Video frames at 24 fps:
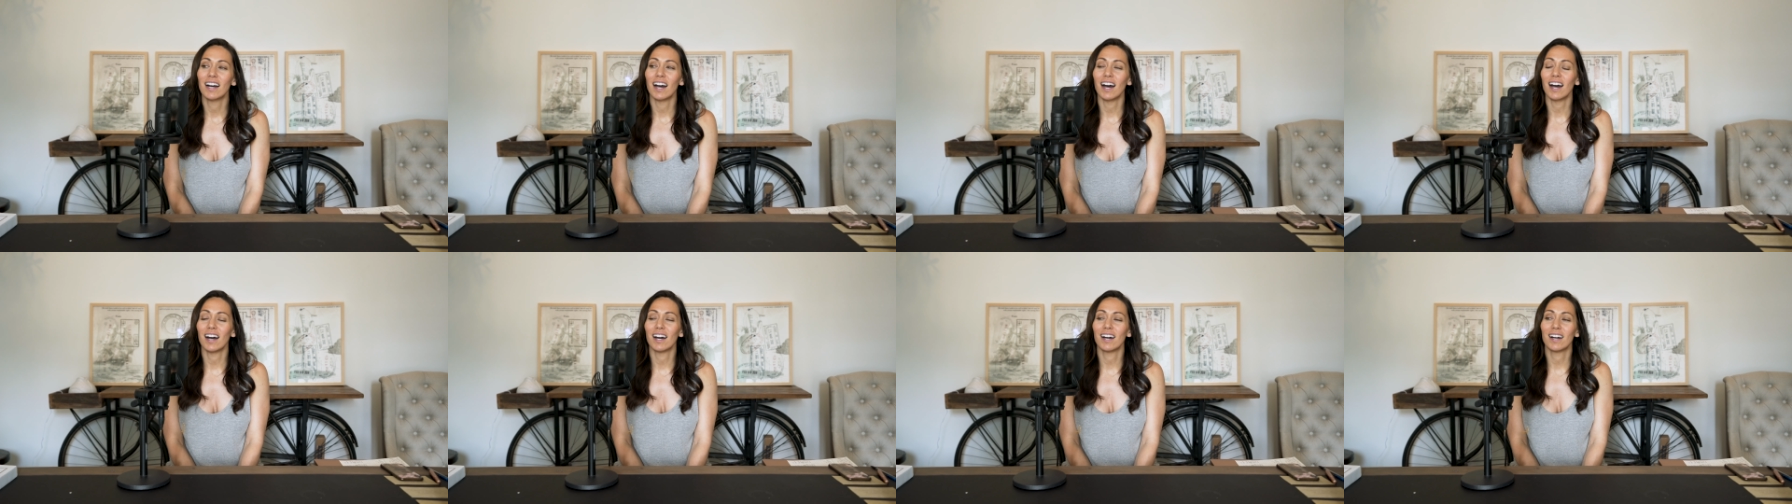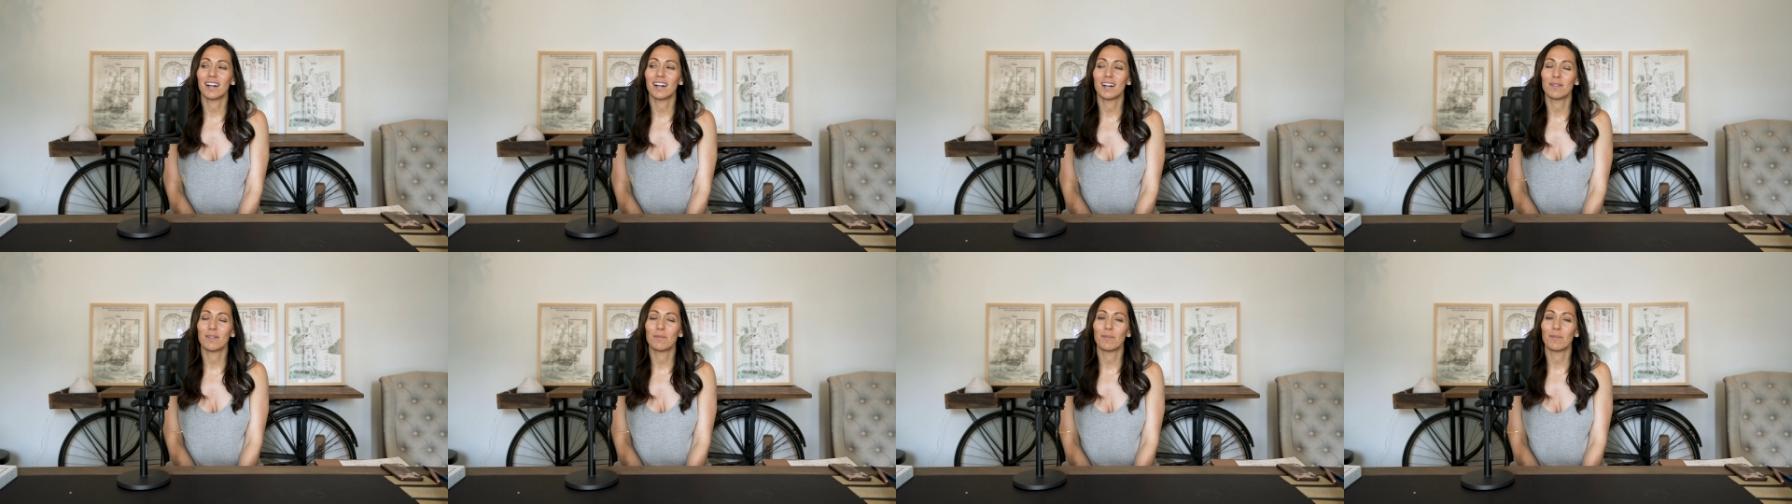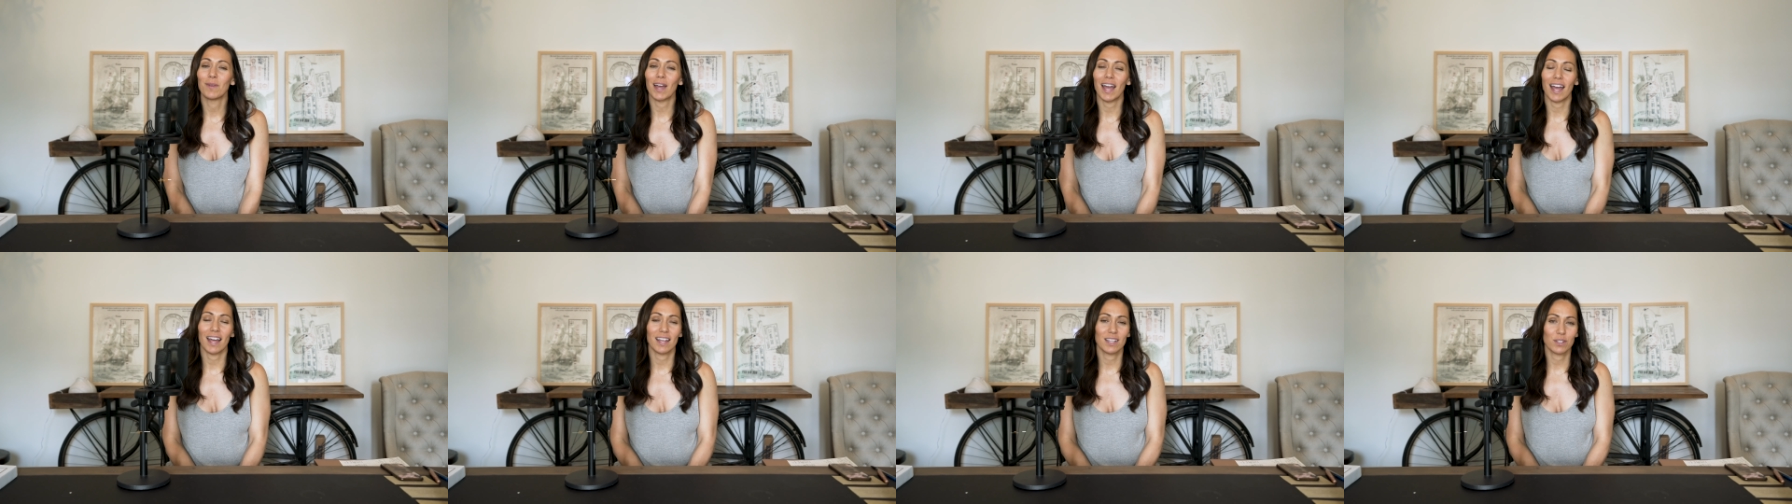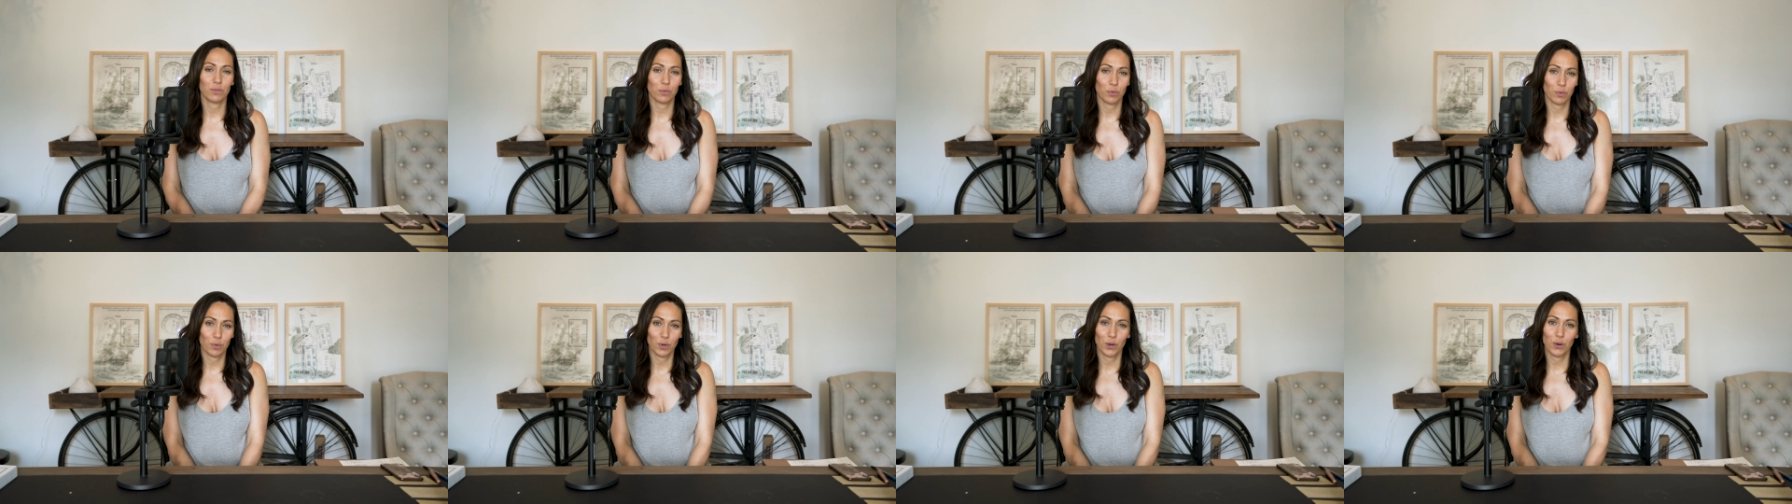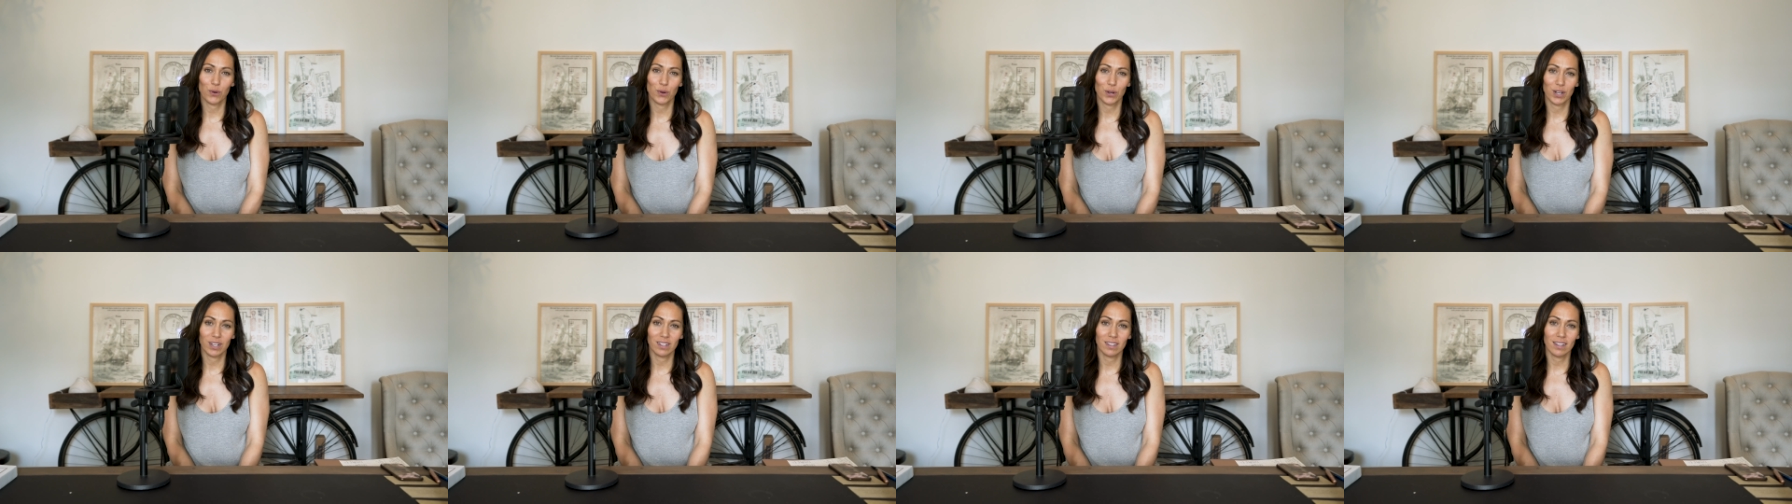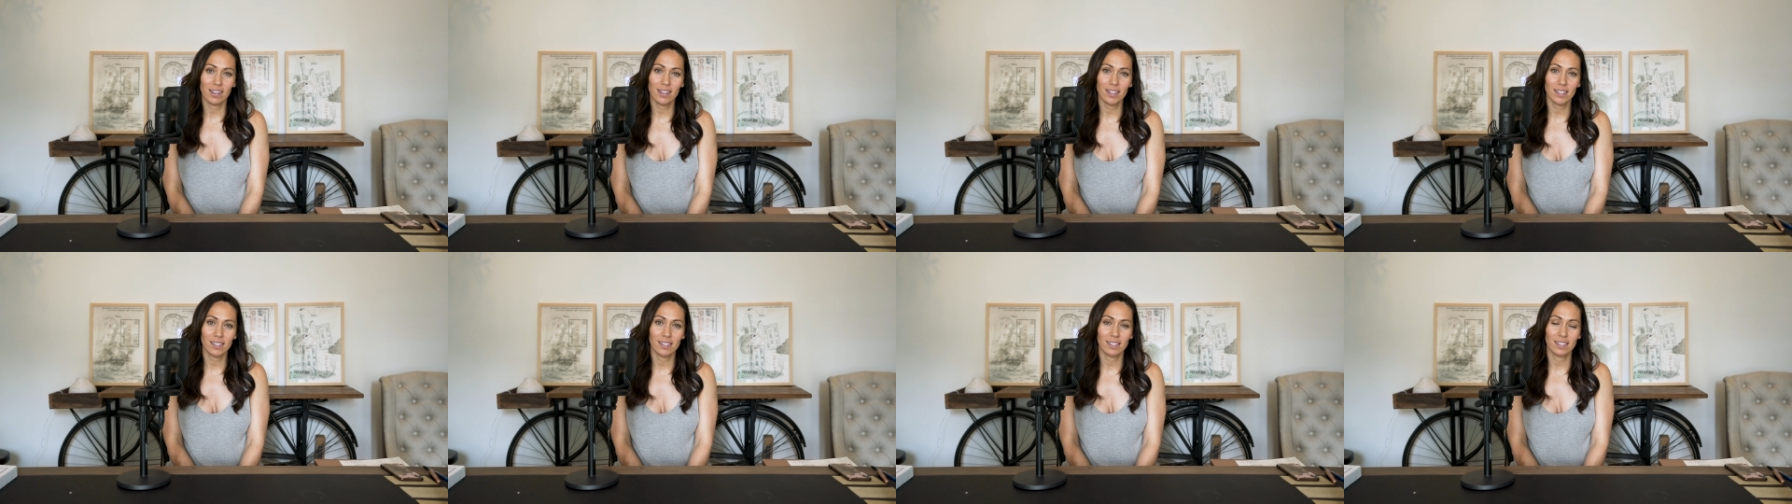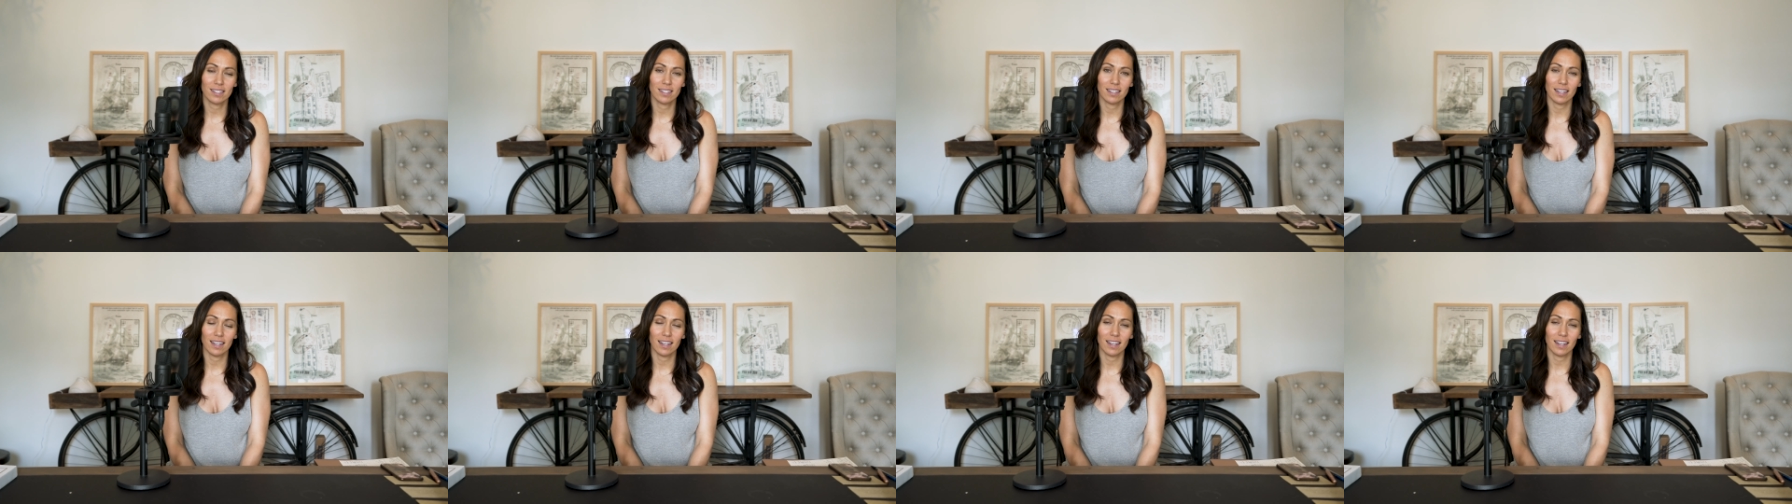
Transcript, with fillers: Um, as we're recording this,